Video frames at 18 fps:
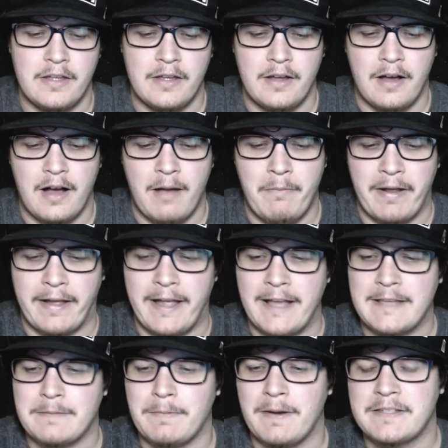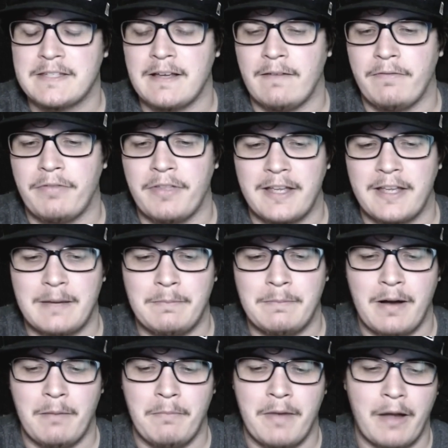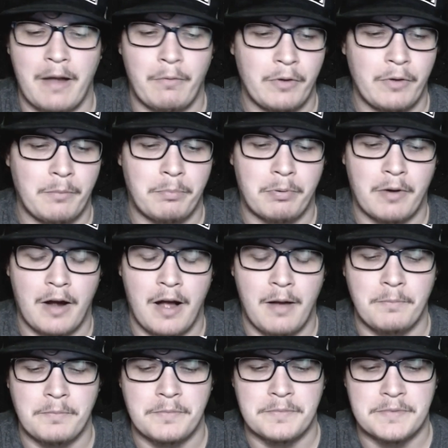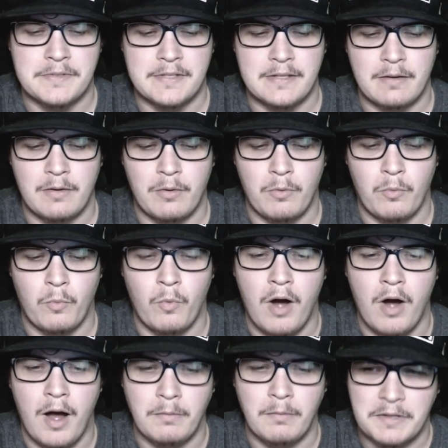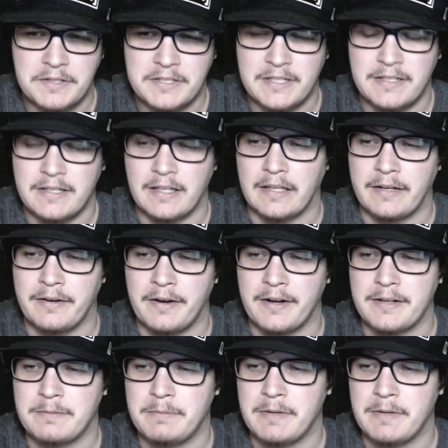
I catch myself thinking about my real problems while I'm listening to the lyrics,